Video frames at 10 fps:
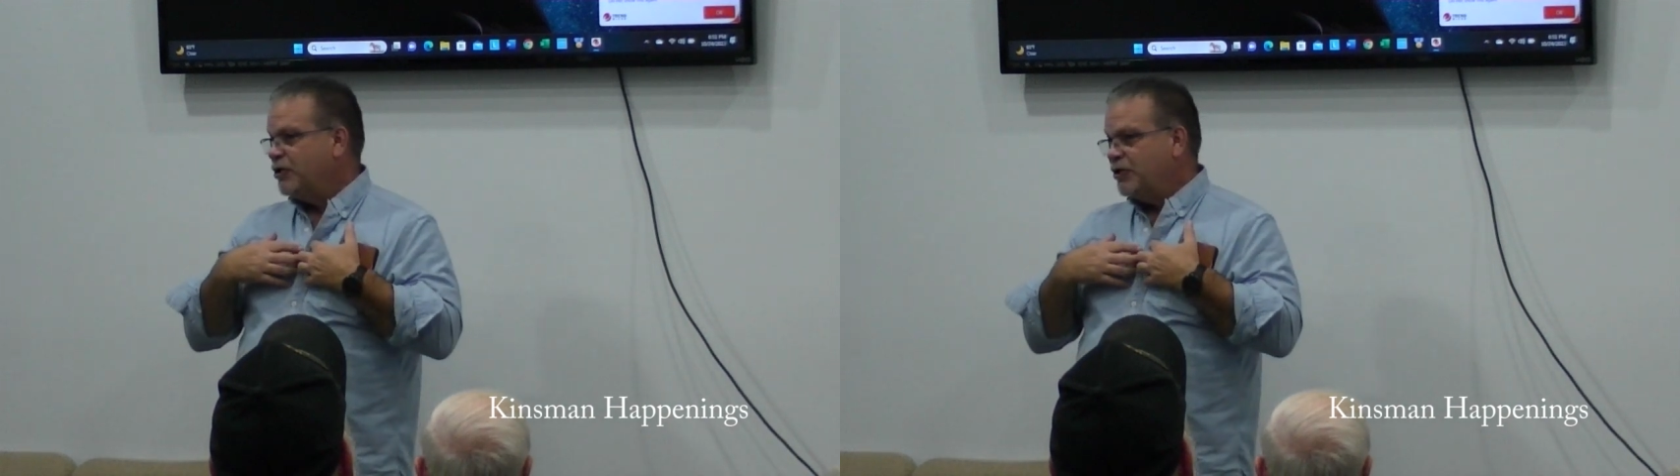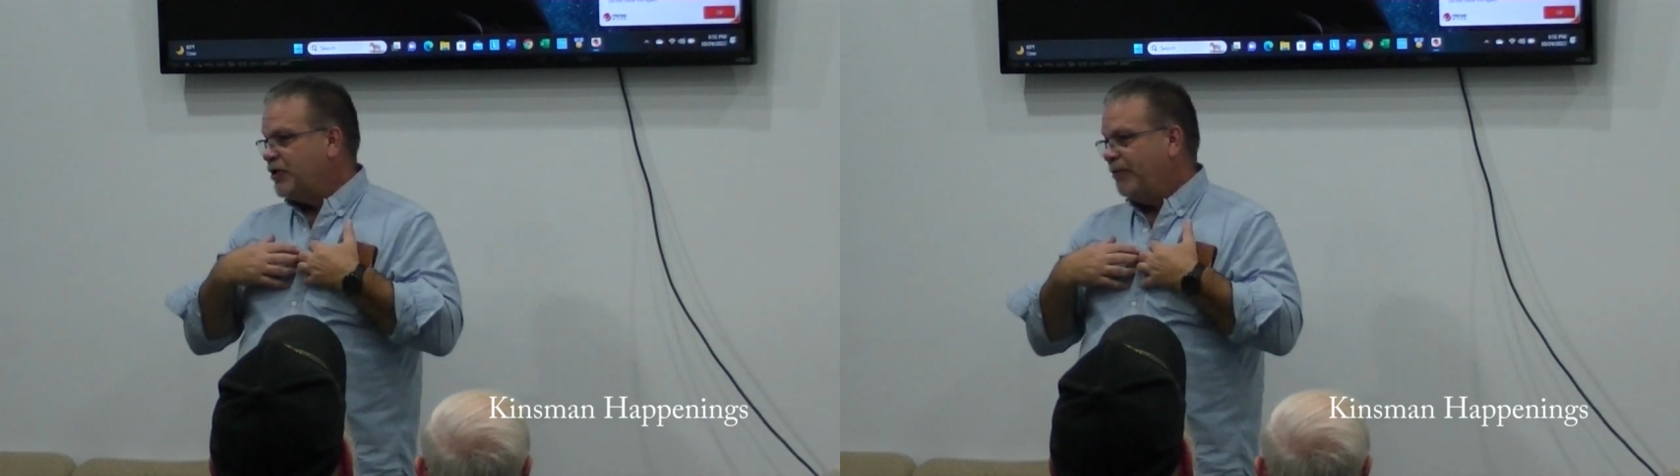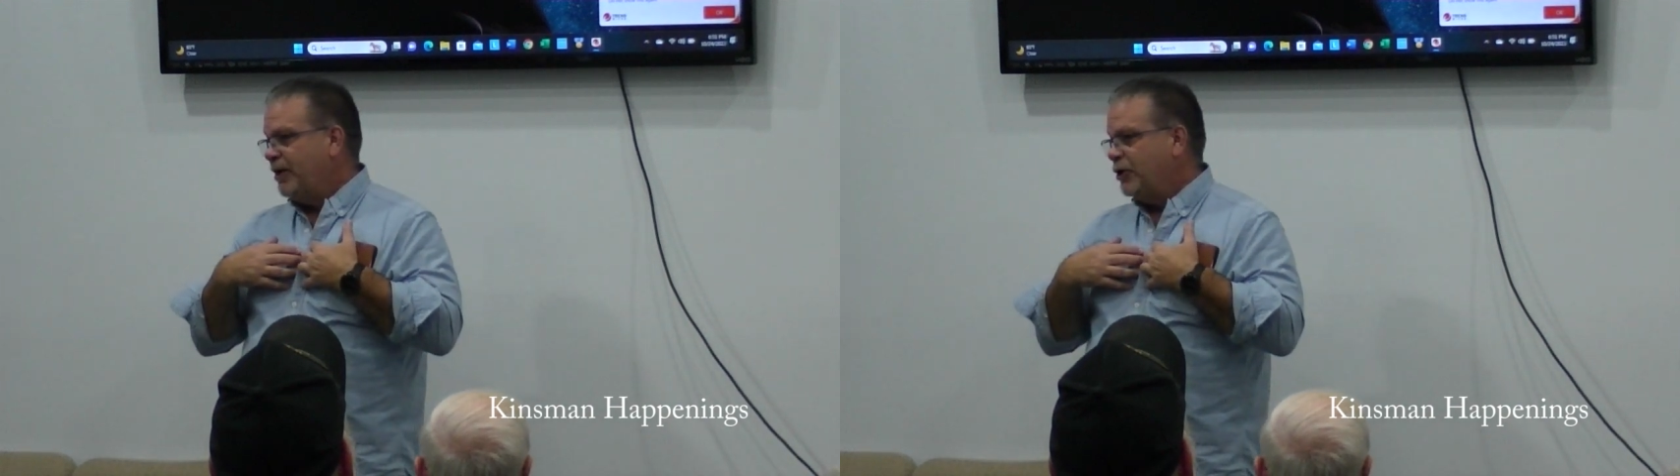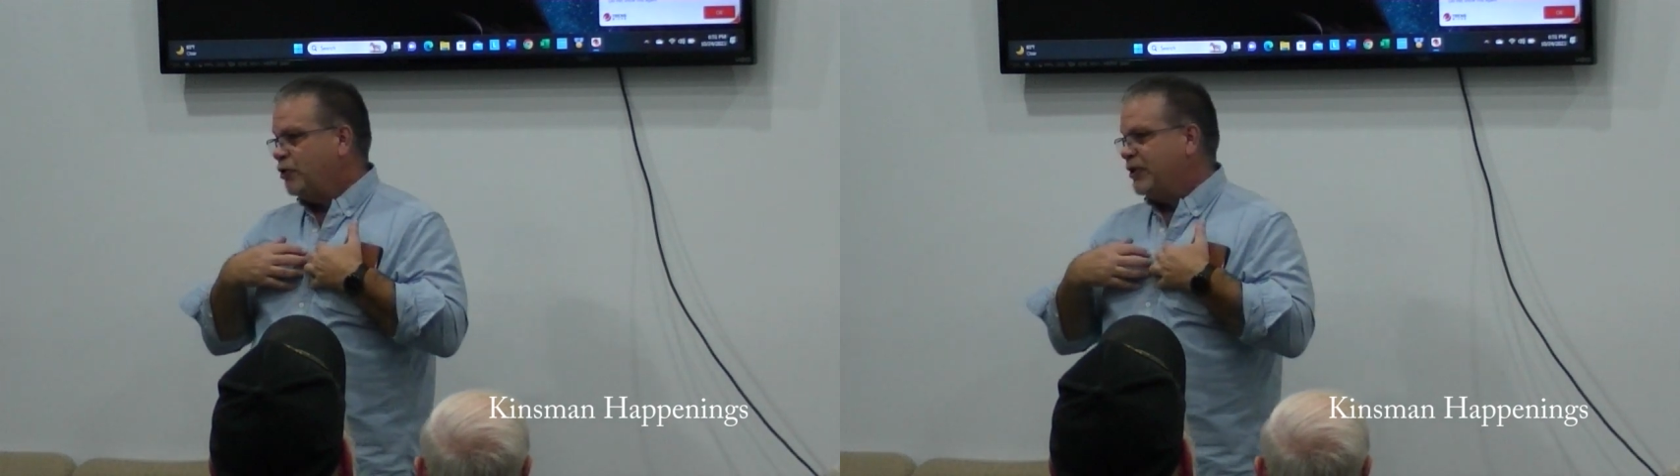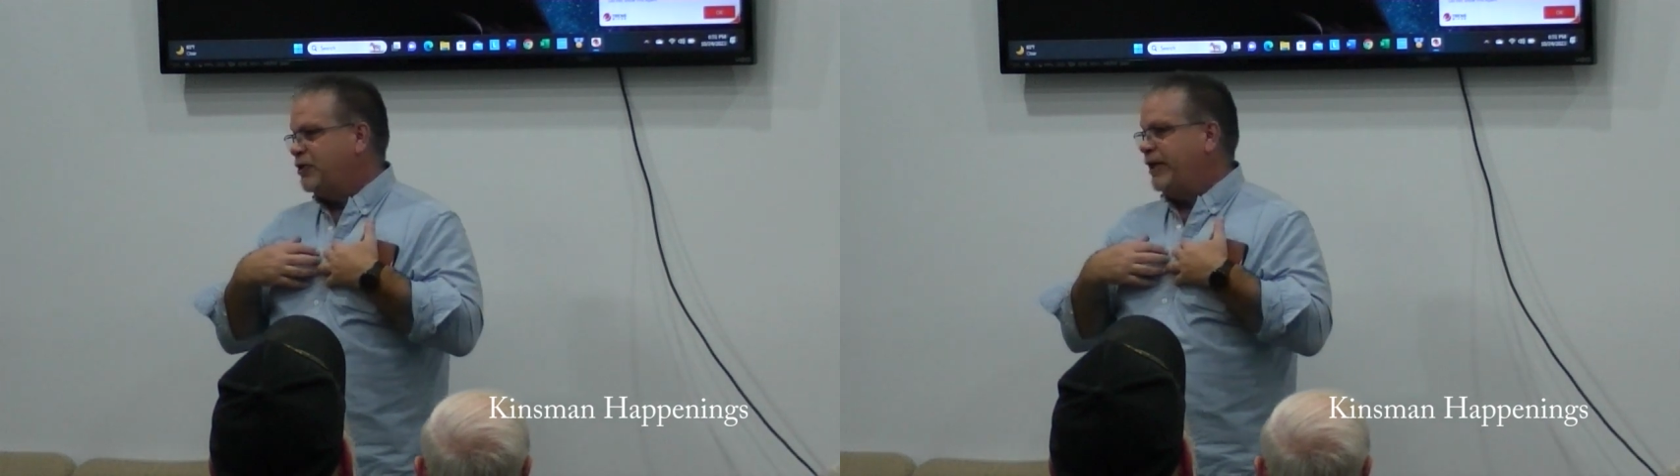since I've been a
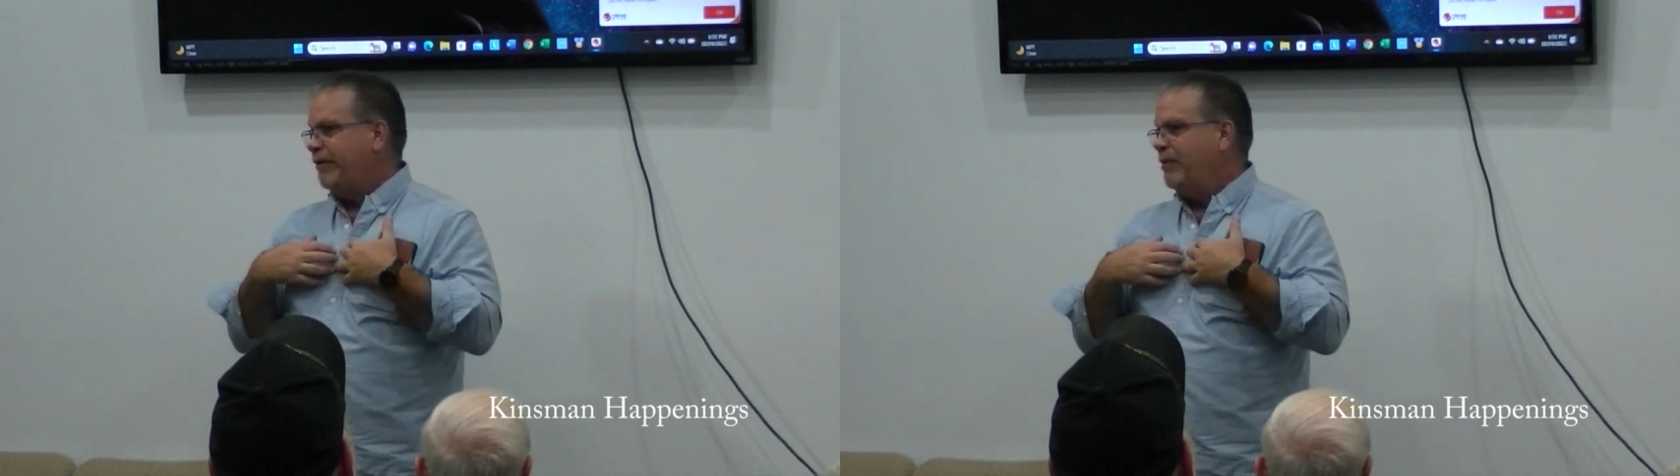trustee,